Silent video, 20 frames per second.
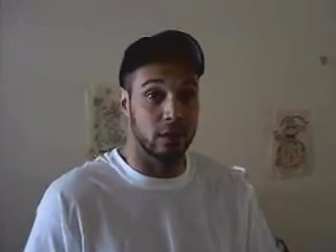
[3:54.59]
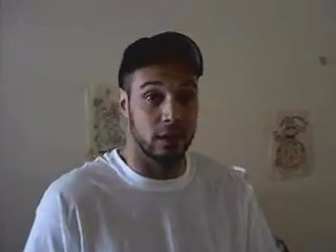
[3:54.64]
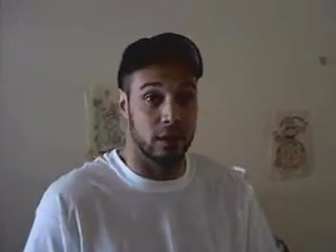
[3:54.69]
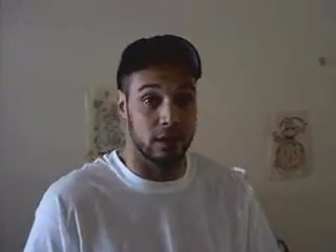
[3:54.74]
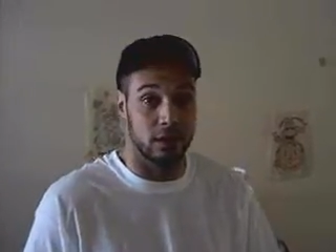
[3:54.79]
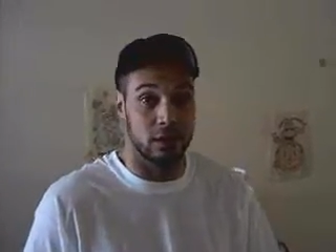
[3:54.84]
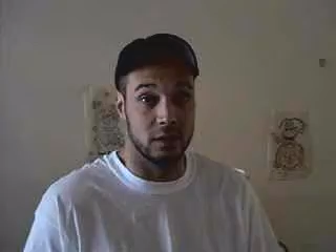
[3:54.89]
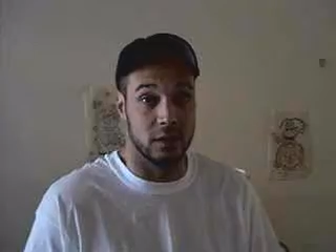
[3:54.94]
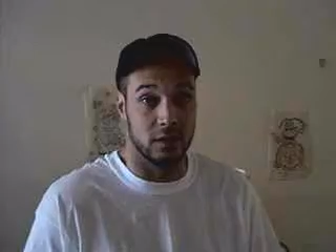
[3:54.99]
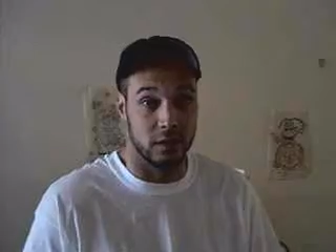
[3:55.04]

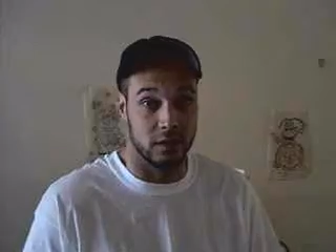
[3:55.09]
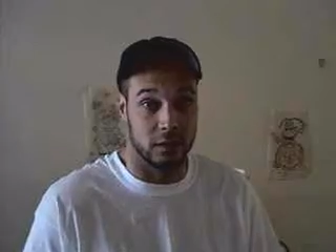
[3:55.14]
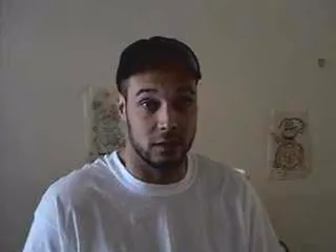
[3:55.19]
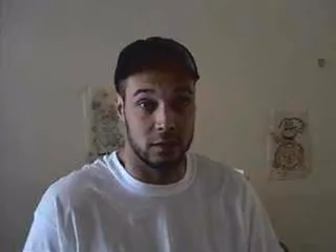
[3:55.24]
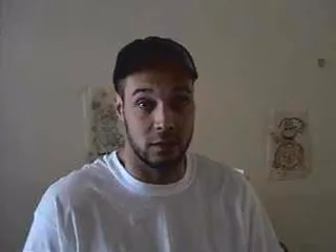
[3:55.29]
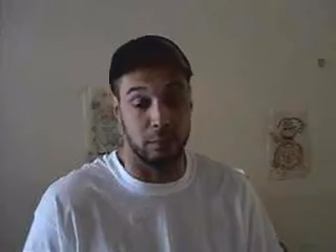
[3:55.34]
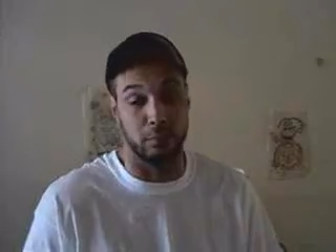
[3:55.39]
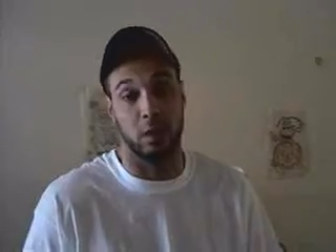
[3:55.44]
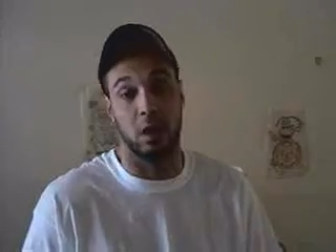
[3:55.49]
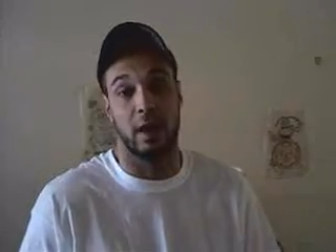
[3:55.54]
is
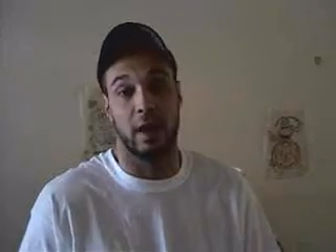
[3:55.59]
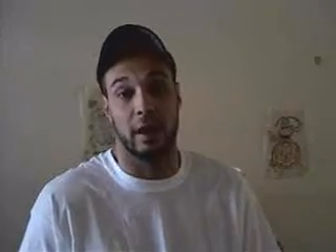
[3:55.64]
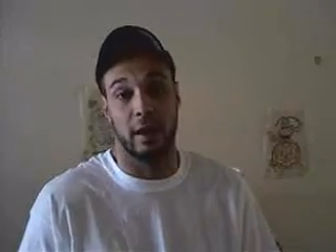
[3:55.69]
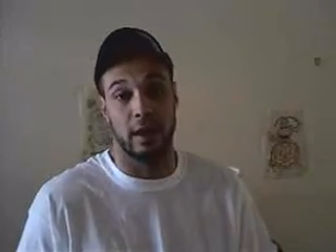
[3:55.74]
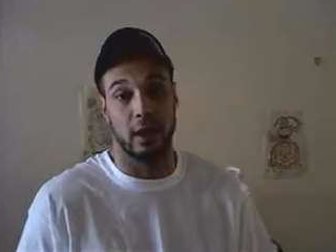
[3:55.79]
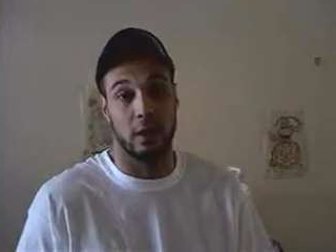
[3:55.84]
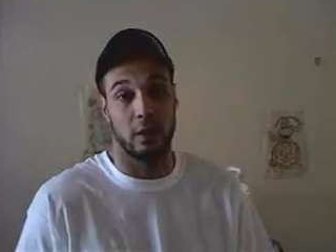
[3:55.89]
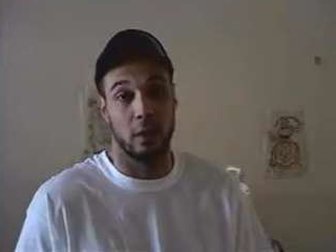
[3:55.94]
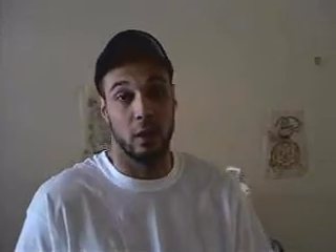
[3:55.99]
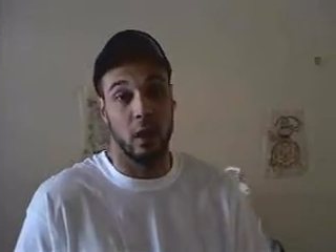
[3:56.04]
supplying
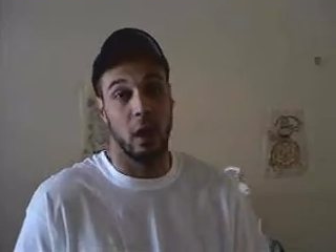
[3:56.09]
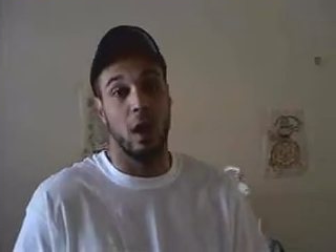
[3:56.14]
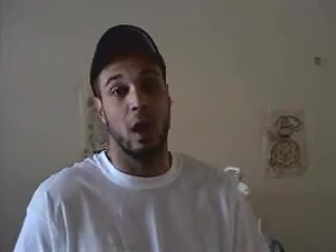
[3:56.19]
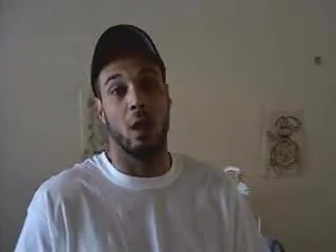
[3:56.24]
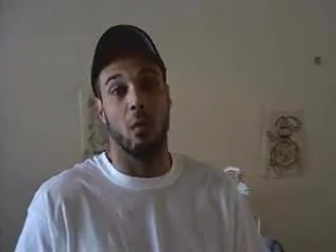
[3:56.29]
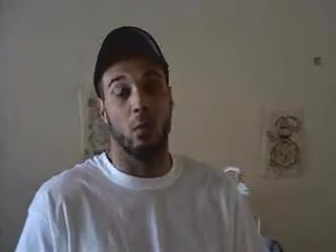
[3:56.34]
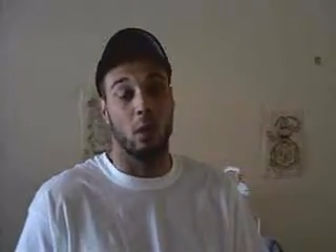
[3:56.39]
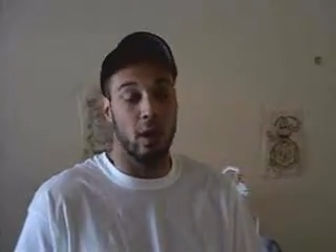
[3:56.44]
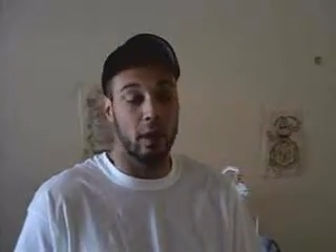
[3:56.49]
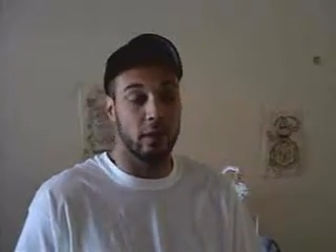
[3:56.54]

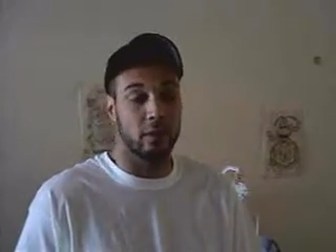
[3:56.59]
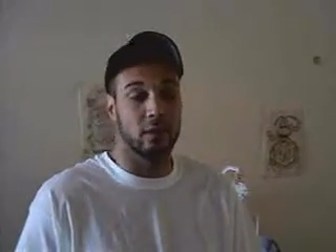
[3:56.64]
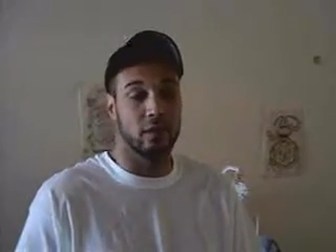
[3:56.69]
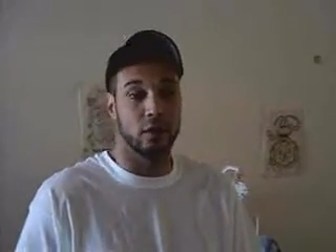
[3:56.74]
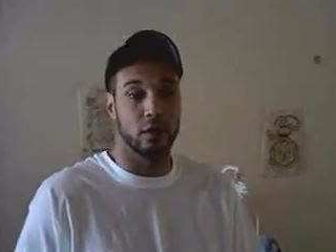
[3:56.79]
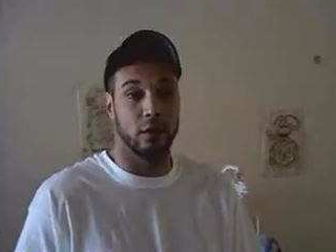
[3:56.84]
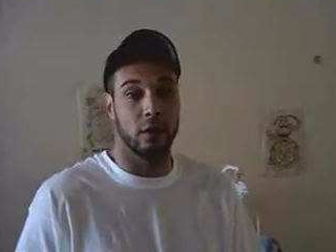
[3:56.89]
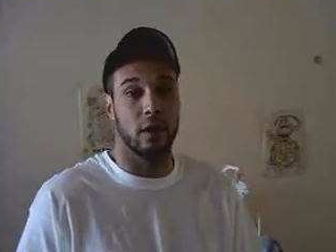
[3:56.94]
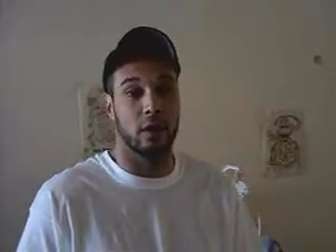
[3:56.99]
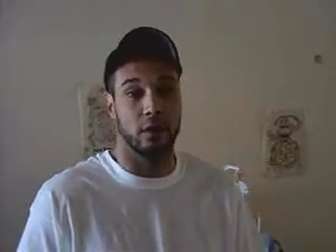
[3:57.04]
hot water
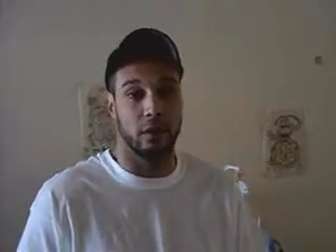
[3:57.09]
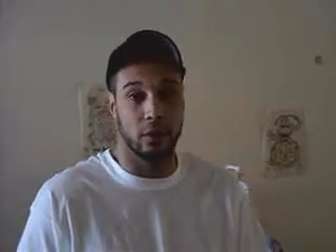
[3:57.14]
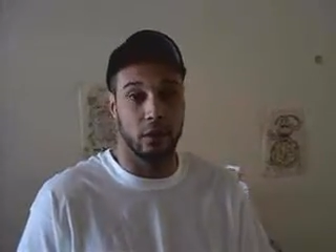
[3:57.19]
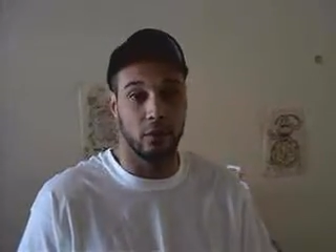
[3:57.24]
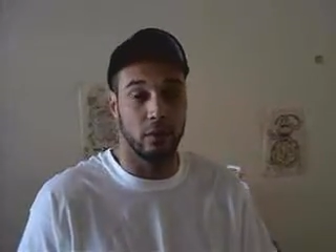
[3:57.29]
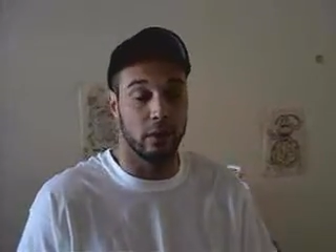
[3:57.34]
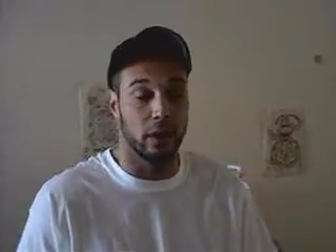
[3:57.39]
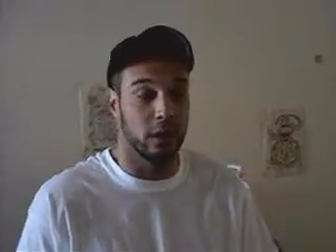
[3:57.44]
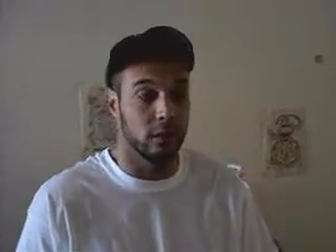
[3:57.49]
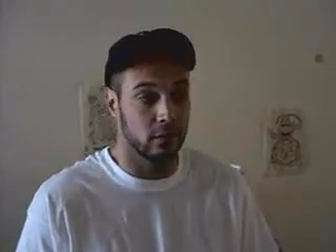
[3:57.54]
to another unit.